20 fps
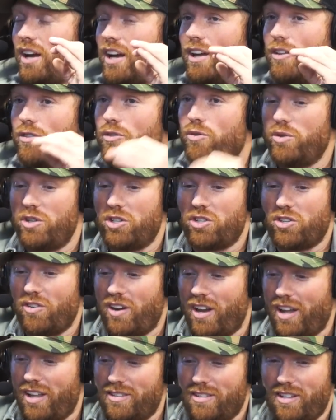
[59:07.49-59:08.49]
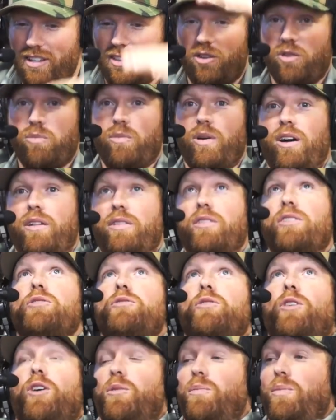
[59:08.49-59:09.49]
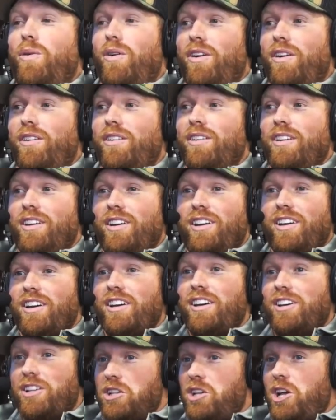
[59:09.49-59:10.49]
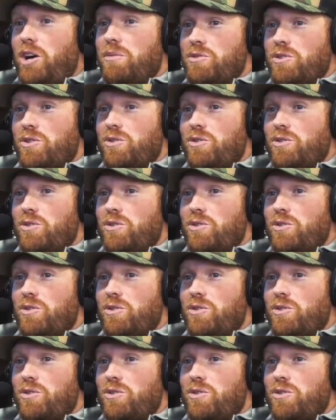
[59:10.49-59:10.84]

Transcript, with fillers: I got three strands and they're about this far apart. Yeah. Could llamas